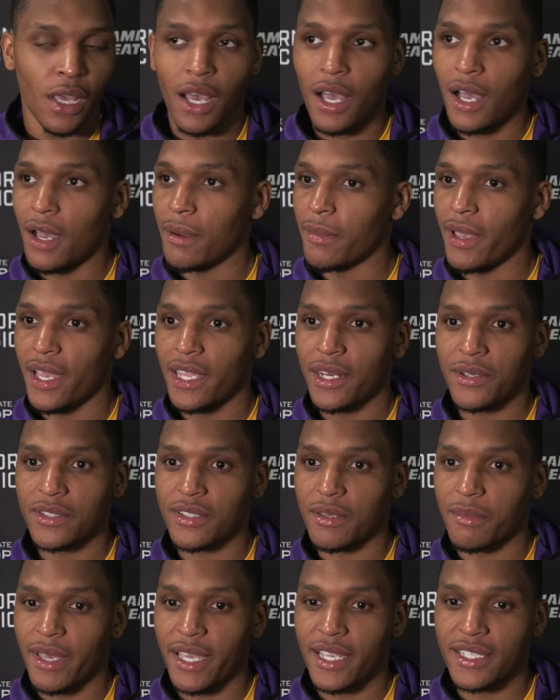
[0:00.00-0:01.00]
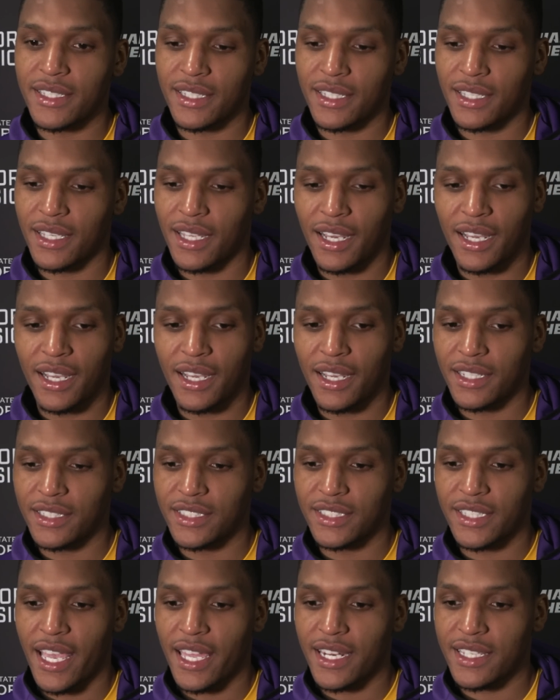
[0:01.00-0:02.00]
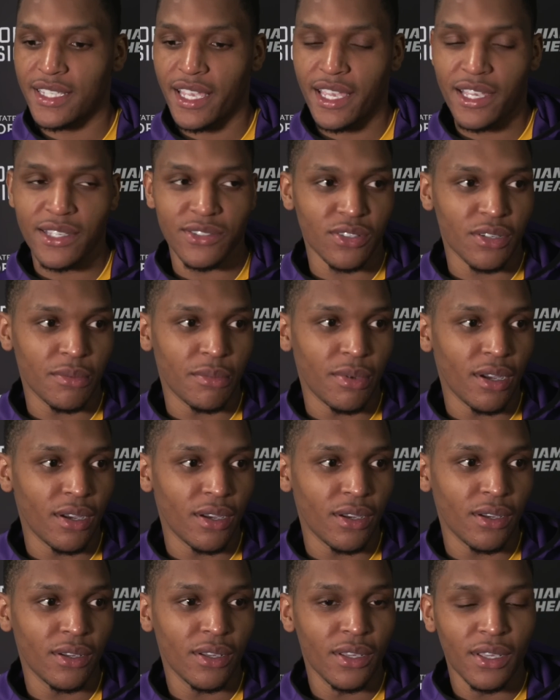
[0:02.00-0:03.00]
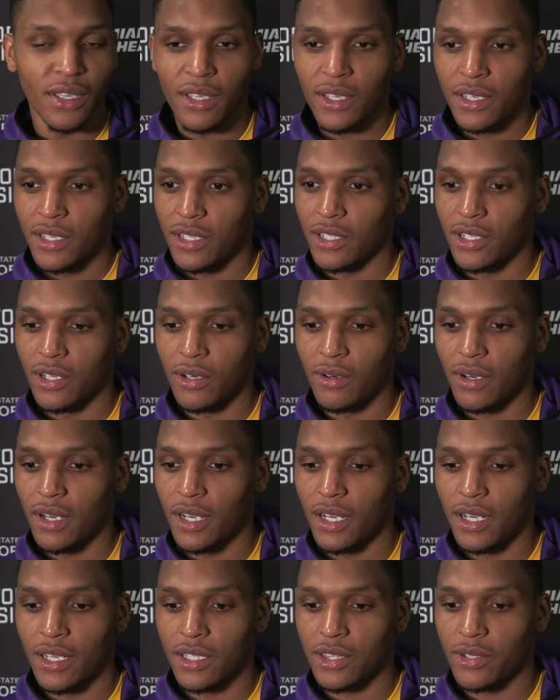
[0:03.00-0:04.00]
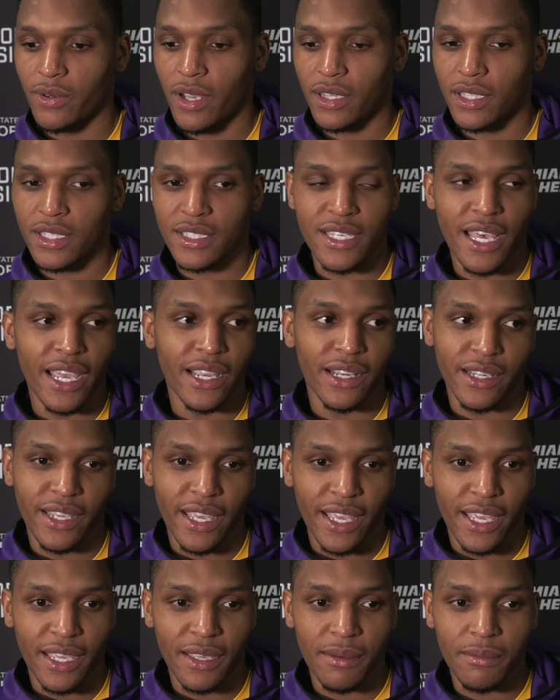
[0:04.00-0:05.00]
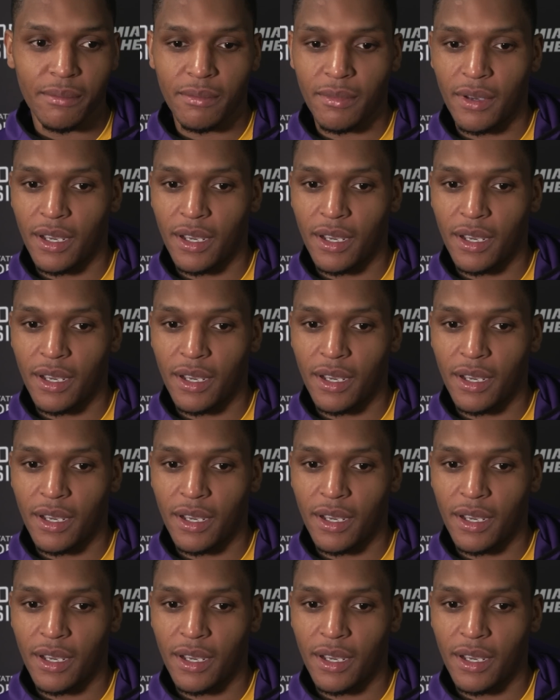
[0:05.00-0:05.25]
Man, it was amazing. Just had his hands on the ball, you know, throughout the entire game.